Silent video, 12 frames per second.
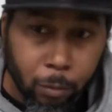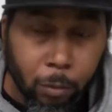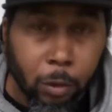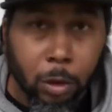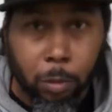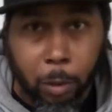
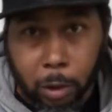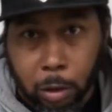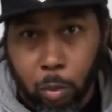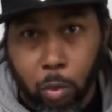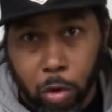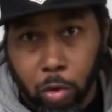especially
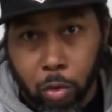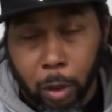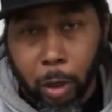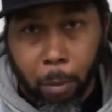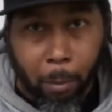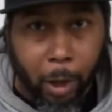when you're trying to
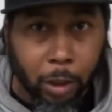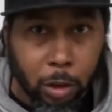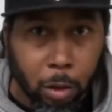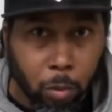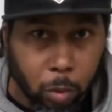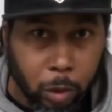match up
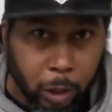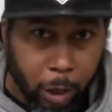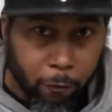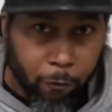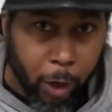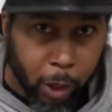with that
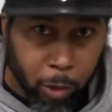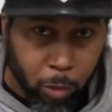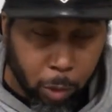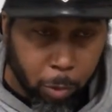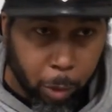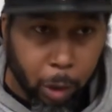factory
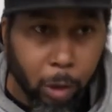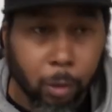paint.